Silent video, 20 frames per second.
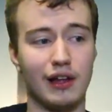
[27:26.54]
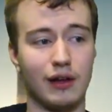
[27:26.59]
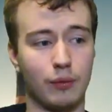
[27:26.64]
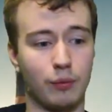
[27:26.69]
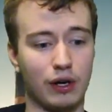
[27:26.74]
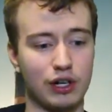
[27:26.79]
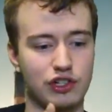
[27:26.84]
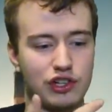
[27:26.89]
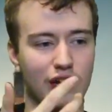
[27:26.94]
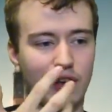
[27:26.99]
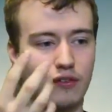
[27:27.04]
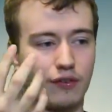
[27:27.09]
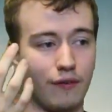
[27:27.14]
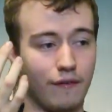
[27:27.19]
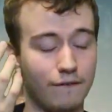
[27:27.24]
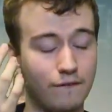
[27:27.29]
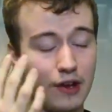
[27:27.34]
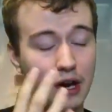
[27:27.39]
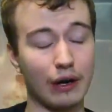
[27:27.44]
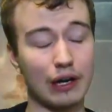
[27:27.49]
which is
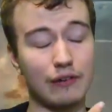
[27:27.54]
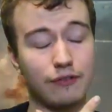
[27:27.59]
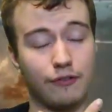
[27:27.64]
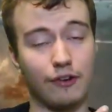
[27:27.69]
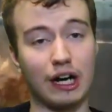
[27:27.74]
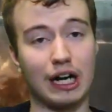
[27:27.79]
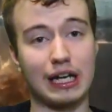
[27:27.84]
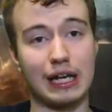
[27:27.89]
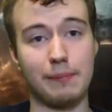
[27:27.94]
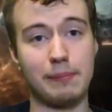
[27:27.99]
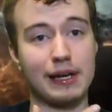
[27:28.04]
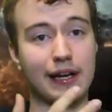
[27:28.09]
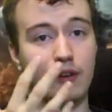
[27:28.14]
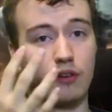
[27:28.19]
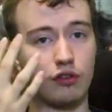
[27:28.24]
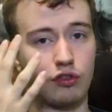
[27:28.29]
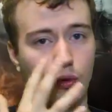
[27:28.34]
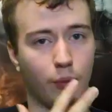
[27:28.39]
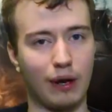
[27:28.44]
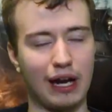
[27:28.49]
very funny
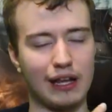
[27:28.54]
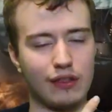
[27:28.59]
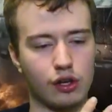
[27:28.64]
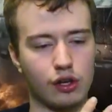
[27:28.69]
because the way